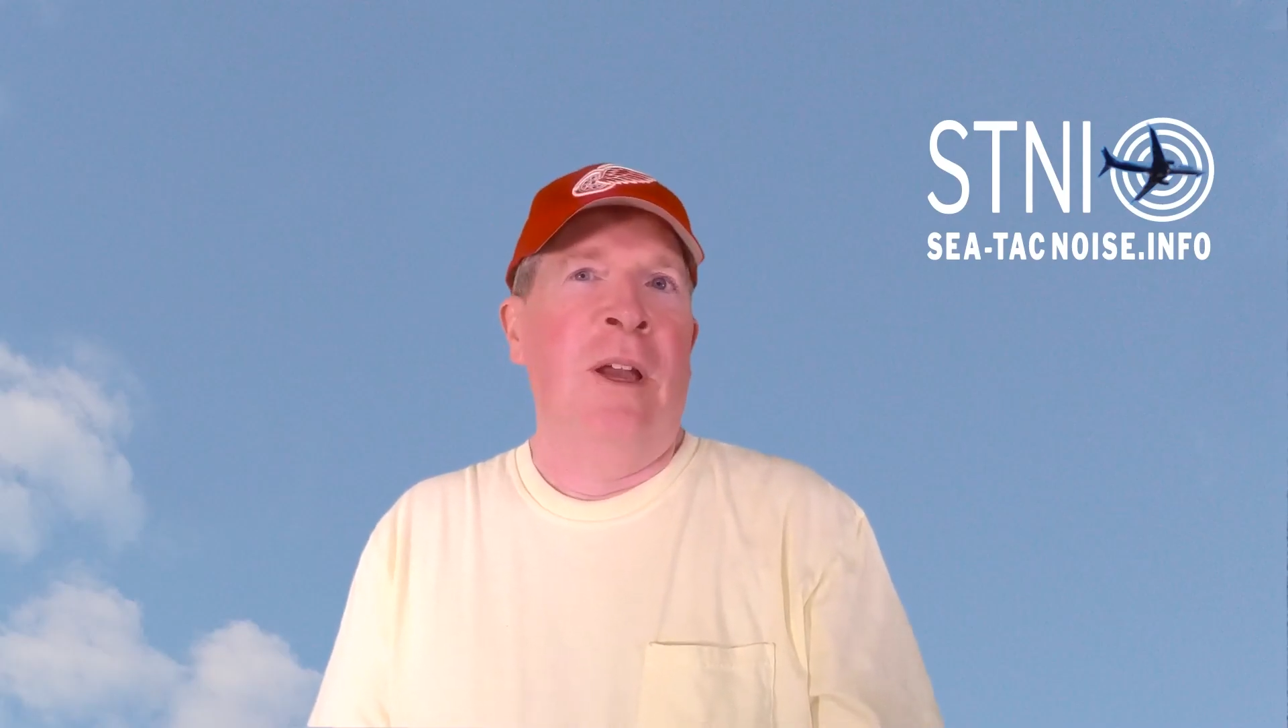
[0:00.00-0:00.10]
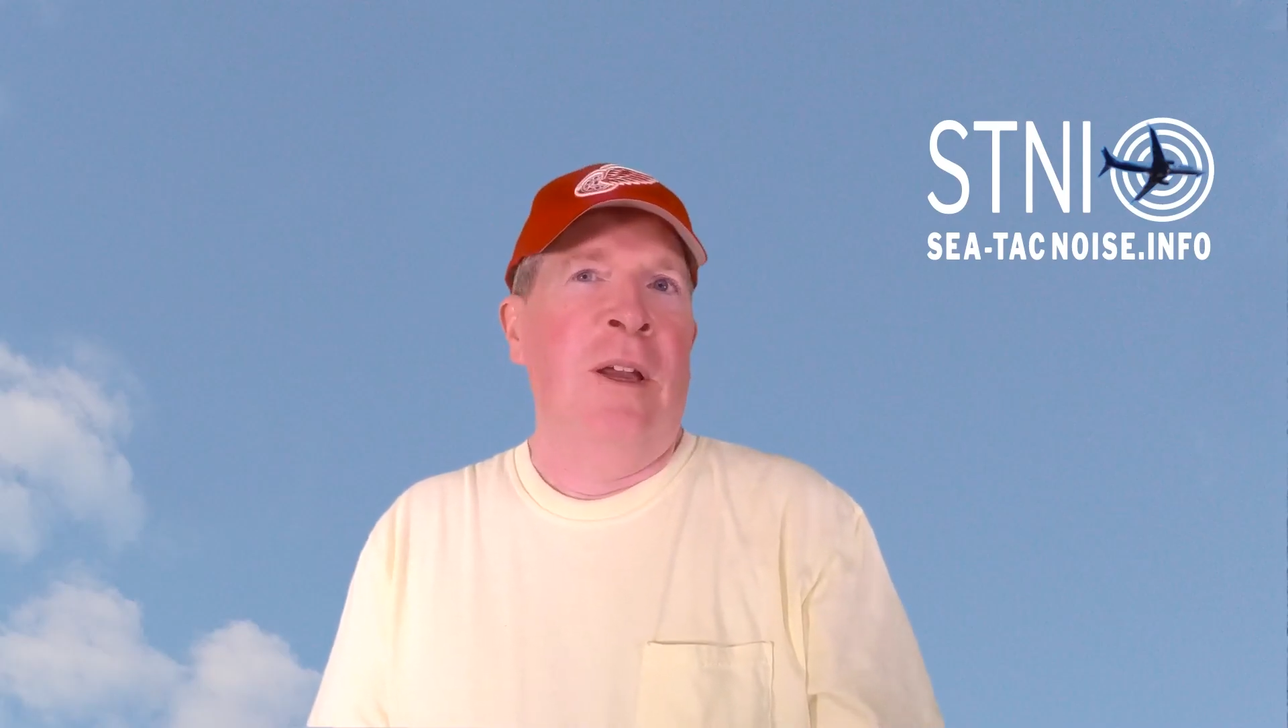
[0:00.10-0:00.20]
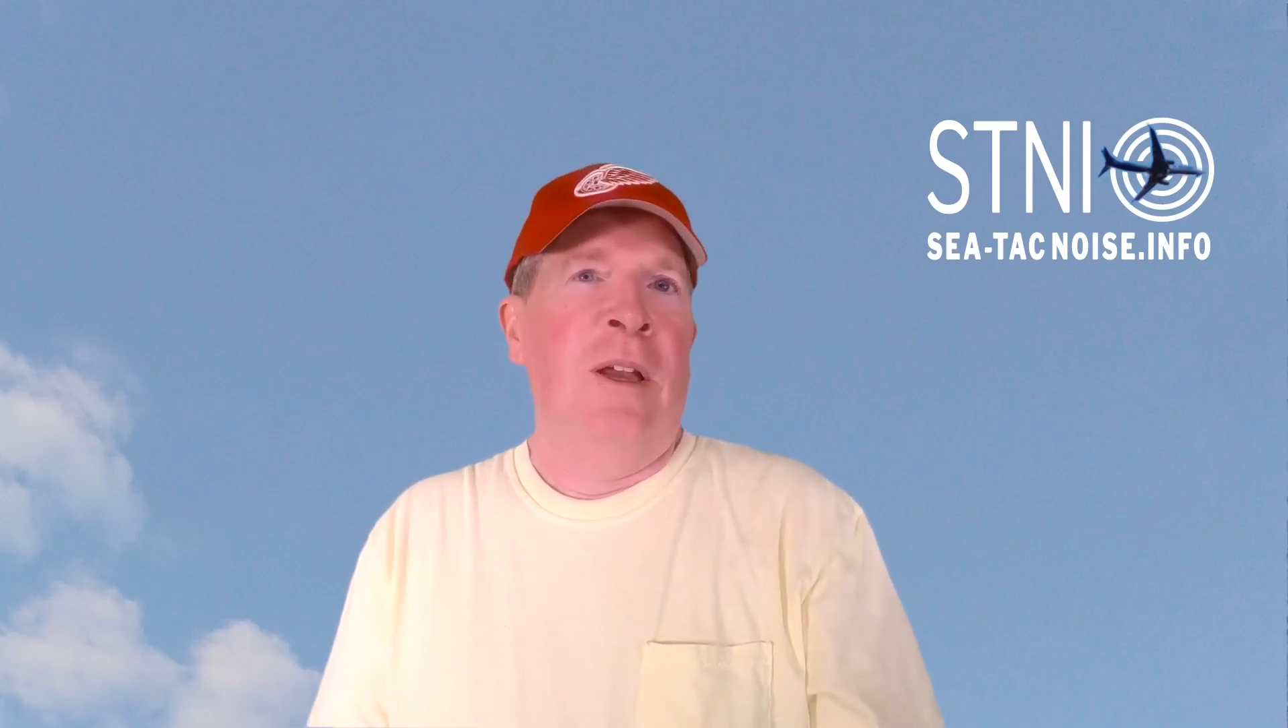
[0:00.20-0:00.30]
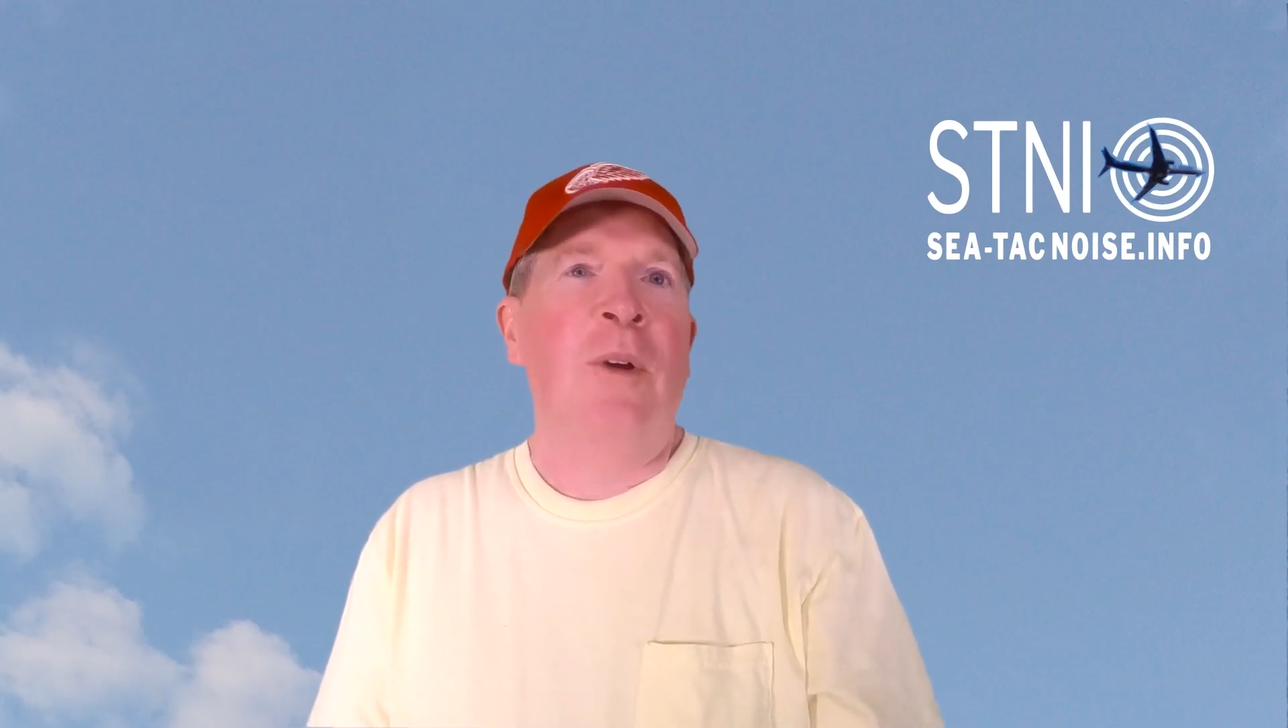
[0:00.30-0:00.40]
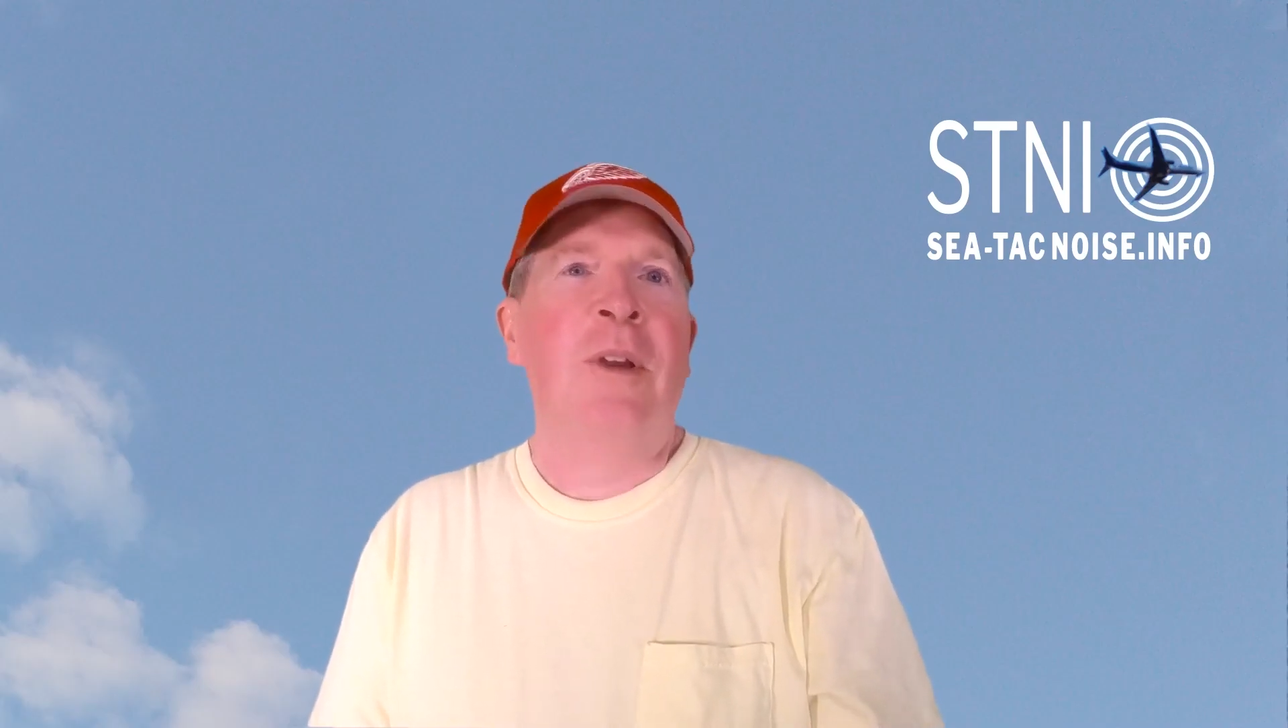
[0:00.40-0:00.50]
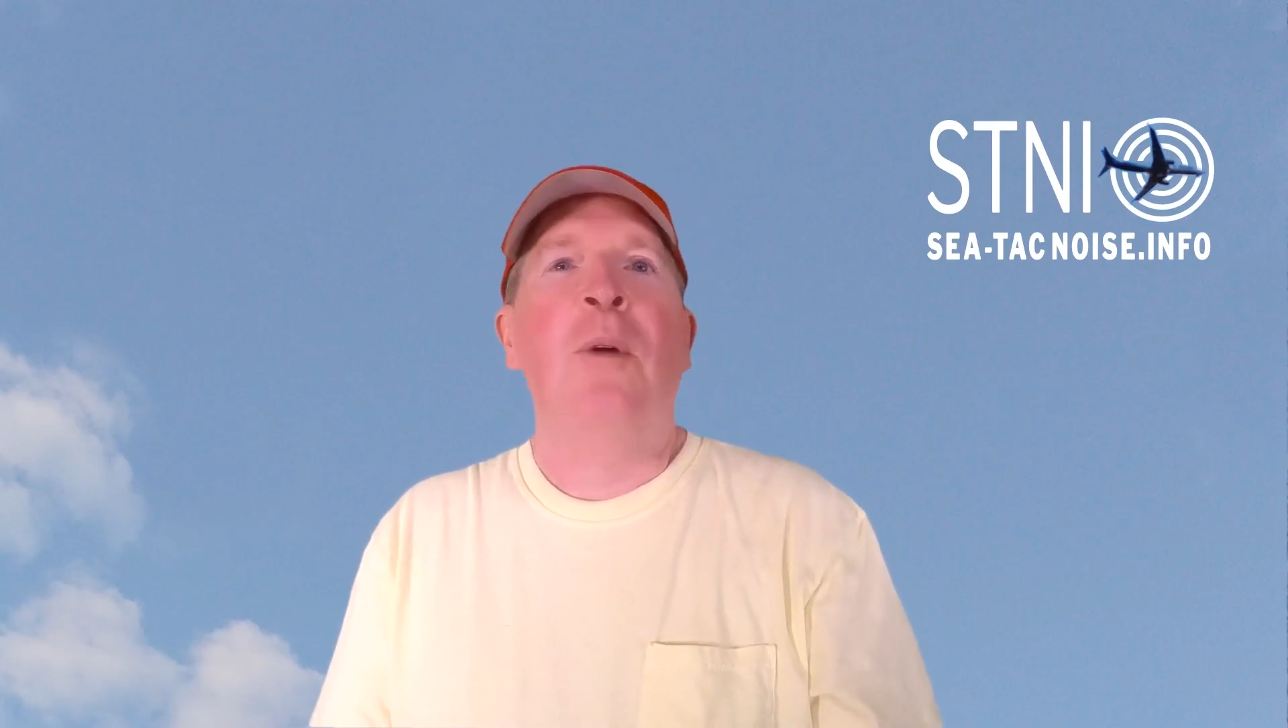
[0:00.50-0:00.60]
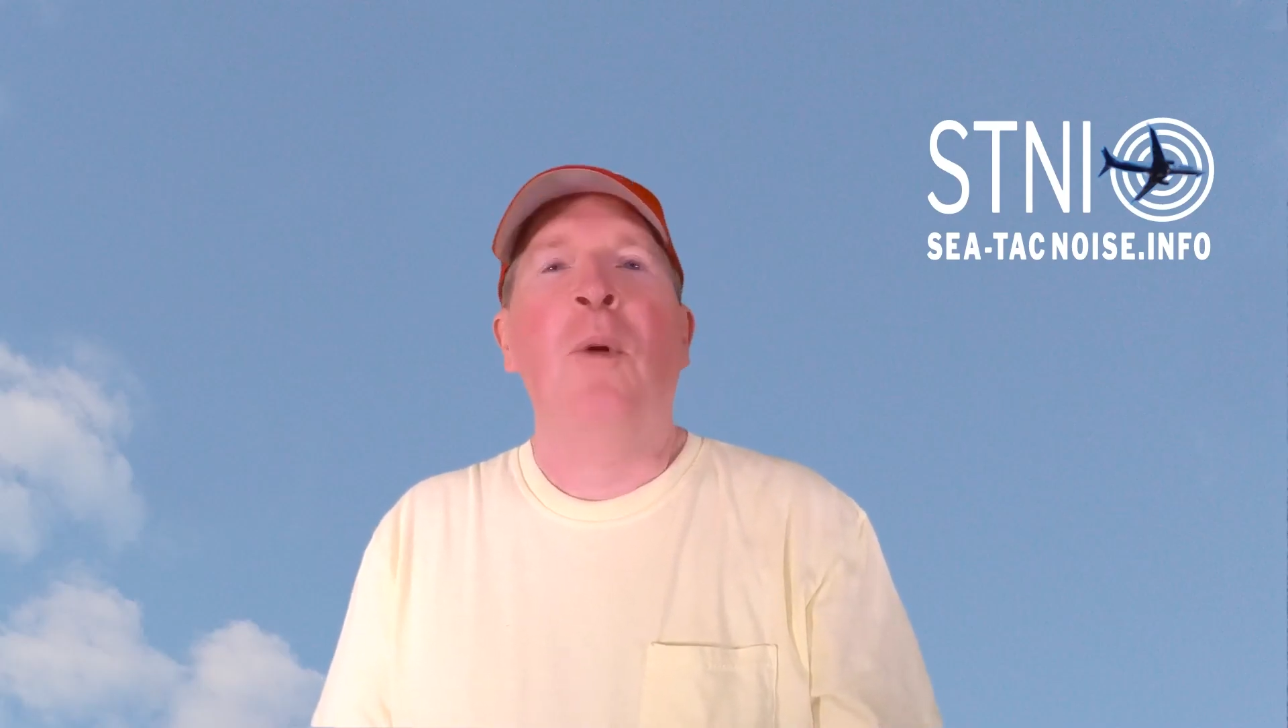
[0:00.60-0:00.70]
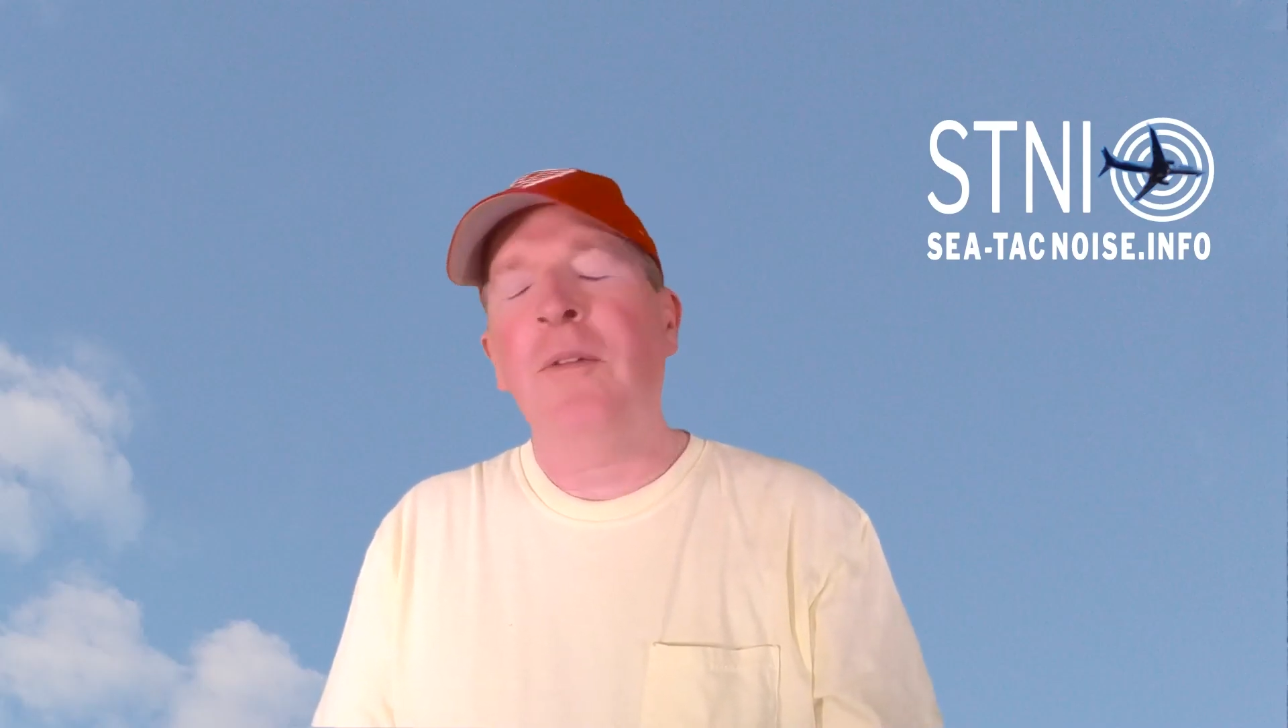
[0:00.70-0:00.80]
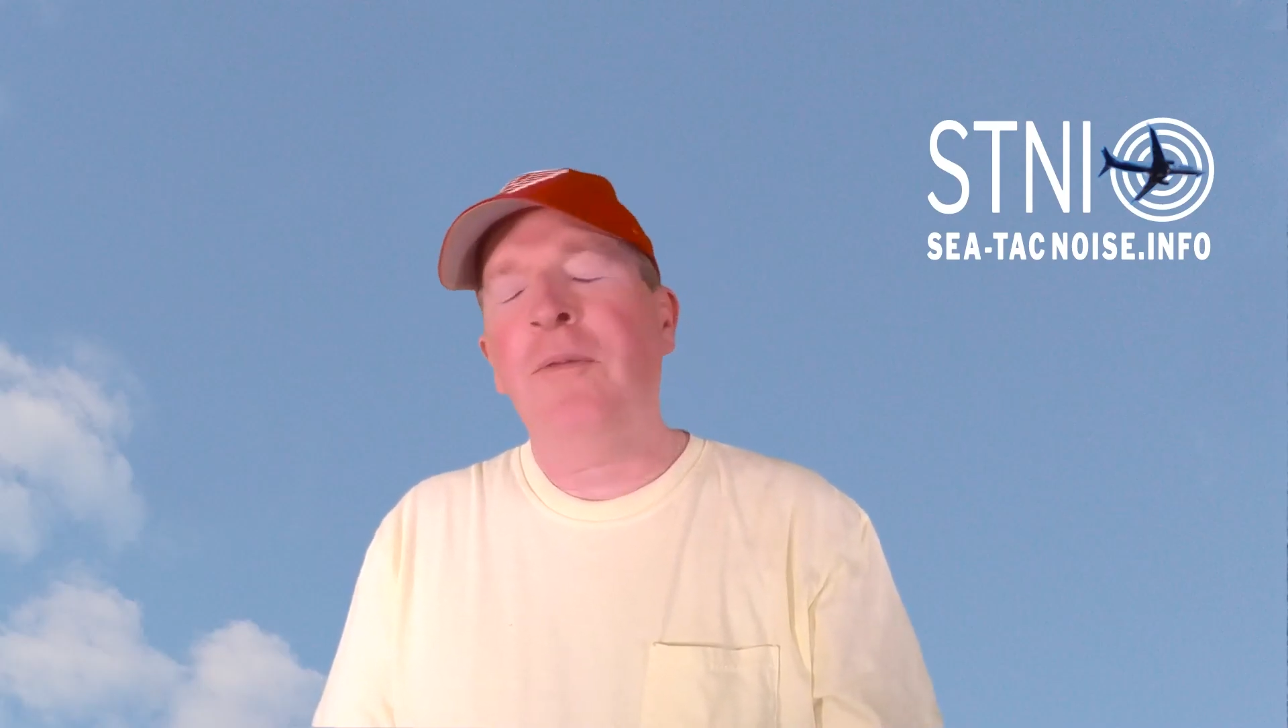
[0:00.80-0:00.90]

Okay, well,